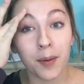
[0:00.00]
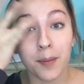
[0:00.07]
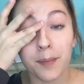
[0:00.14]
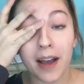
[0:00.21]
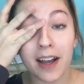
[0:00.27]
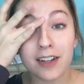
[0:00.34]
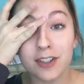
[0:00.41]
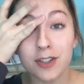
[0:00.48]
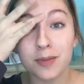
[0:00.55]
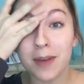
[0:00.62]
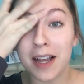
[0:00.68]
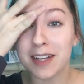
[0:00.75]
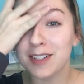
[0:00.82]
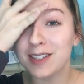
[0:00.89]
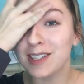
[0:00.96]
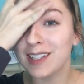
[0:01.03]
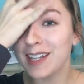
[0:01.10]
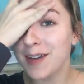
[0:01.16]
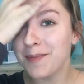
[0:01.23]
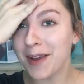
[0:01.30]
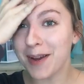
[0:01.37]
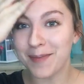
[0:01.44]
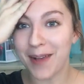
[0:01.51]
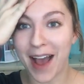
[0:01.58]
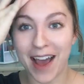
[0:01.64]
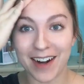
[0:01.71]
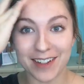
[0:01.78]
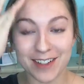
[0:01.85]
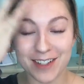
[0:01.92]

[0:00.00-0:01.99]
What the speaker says: back to my sleeping pattern.